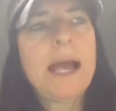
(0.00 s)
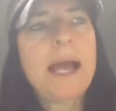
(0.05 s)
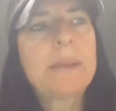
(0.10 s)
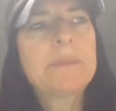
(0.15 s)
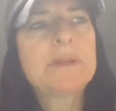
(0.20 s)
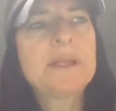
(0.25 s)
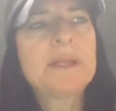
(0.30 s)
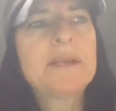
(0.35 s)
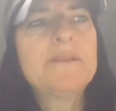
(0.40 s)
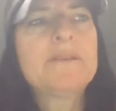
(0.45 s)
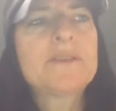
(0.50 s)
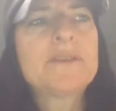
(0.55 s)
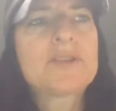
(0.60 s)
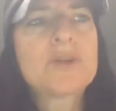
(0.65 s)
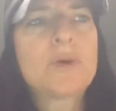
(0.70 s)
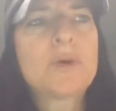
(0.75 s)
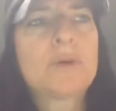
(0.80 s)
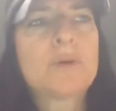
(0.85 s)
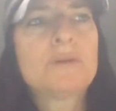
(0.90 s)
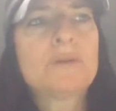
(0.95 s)
I believe the
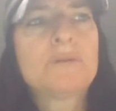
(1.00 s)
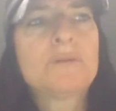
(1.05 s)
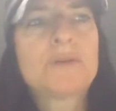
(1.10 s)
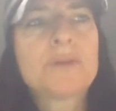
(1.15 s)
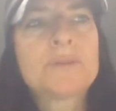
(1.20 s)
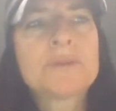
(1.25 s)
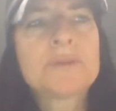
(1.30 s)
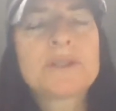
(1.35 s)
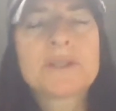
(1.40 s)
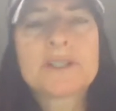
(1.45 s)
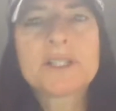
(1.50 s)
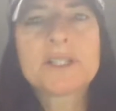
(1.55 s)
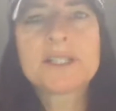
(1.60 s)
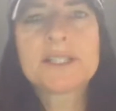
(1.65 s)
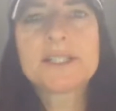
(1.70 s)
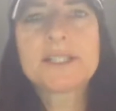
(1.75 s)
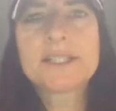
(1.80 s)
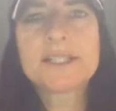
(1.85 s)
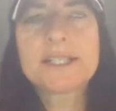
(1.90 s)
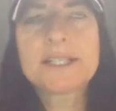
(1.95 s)
total rooms are
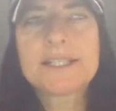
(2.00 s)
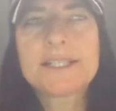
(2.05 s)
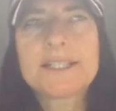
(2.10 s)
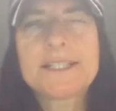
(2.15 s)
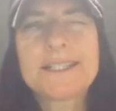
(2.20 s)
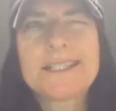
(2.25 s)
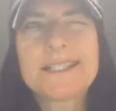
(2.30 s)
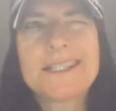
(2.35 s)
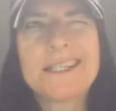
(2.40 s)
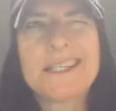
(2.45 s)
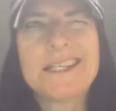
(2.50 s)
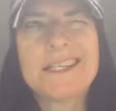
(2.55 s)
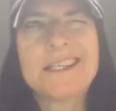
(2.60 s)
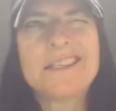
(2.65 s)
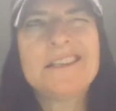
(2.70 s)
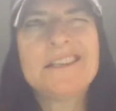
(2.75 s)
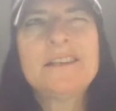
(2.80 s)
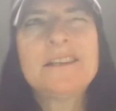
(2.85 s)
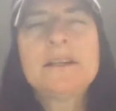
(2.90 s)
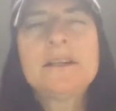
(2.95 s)

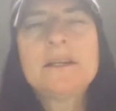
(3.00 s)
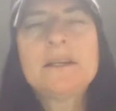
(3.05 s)
16.